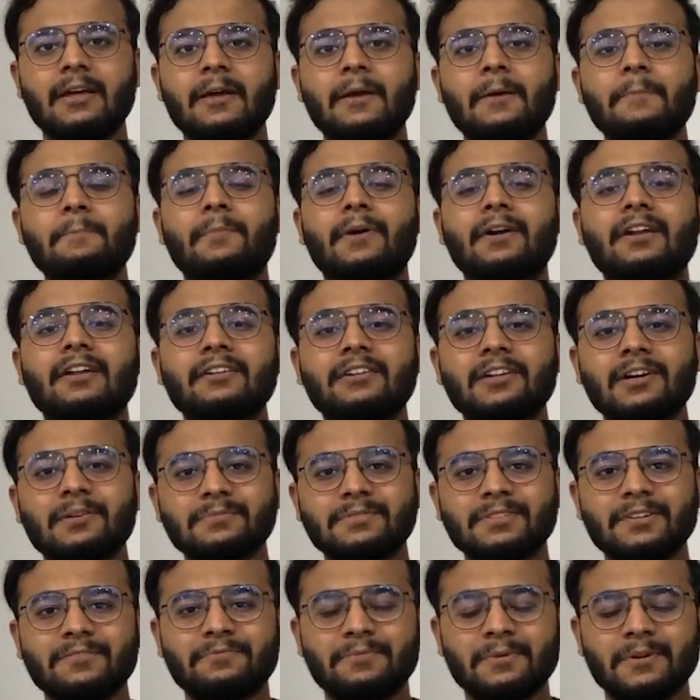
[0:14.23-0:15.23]
But in
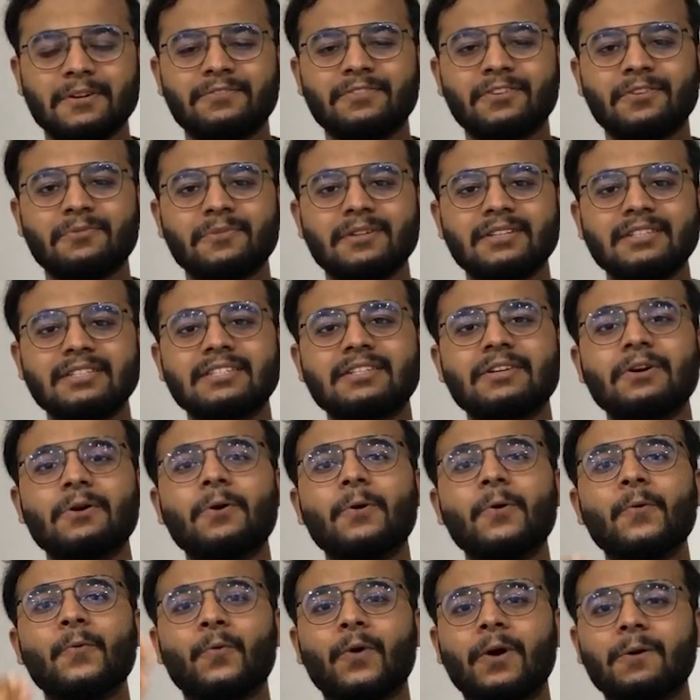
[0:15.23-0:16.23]
terms of performance,
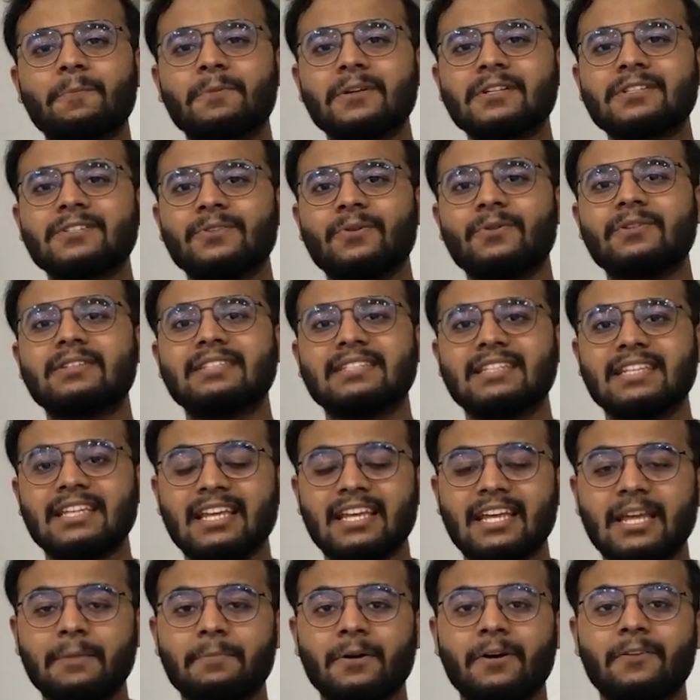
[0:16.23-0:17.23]
OnePlus Nord
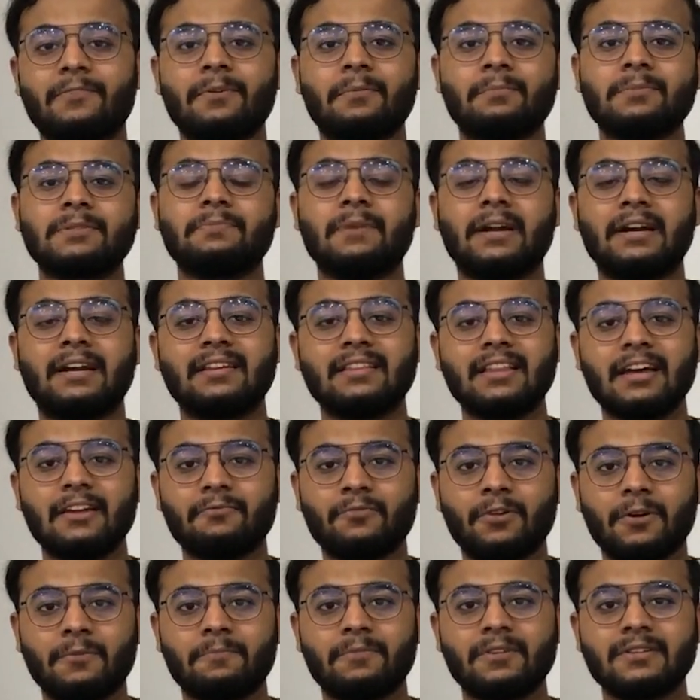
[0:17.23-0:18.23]
CE performs better than
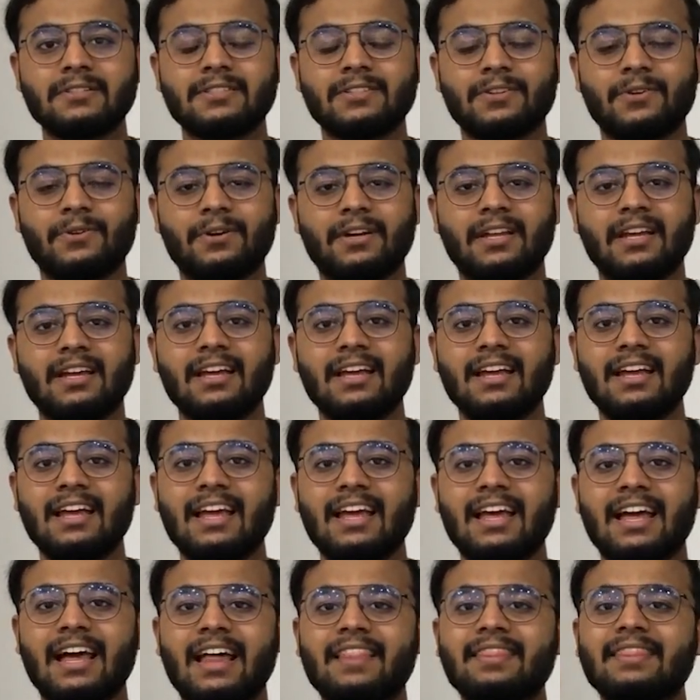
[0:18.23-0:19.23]
OnePlus Nord,
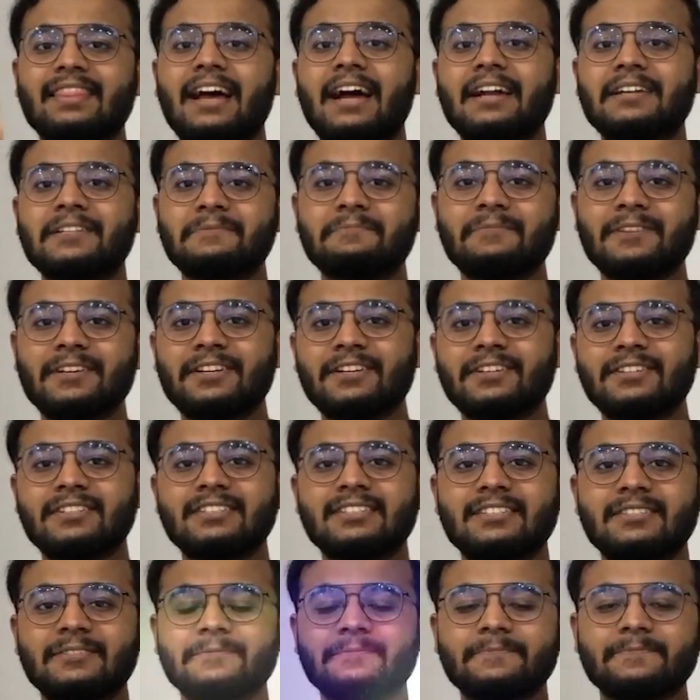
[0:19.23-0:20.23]
and that's
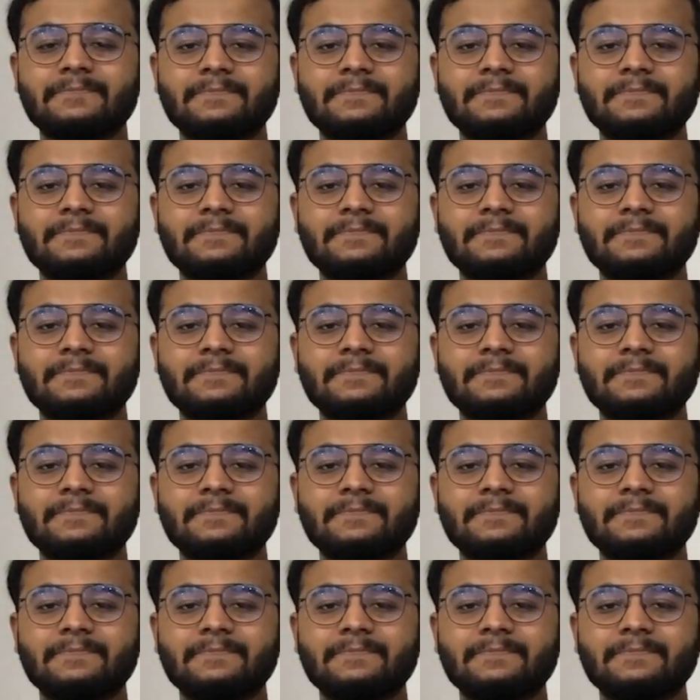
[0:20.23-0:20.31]
because